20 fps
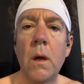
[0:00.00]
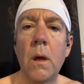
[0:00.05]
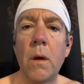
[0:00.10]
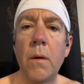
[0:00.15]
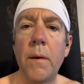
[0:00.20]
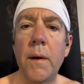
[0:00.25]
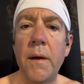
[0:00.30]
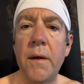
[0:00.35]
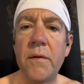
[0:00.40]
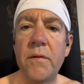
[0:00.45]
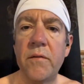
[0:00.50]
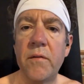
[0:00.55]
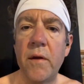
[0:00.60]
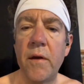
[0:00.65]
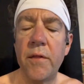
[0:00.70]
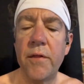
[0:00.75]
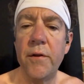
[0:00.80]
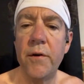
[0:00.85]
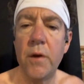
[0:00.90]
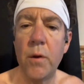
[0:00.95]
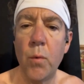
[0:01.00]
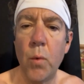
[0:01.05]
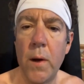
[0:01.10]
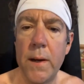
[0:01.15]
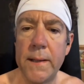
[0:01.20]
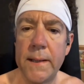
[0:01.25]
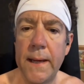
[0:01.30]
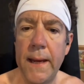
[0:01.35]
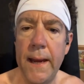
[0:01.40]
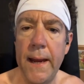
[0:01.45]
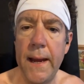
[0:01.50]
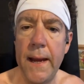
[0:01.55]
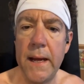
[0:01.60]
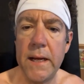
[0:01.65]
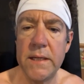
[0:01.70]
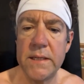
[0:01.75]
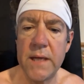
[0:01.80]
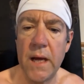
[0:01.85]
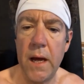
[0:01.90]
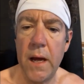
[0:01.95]
Well, it's
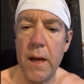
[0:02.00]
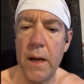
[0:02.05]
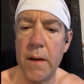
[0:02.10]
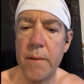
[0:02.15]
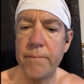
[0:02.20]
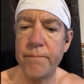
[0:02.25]
31K done.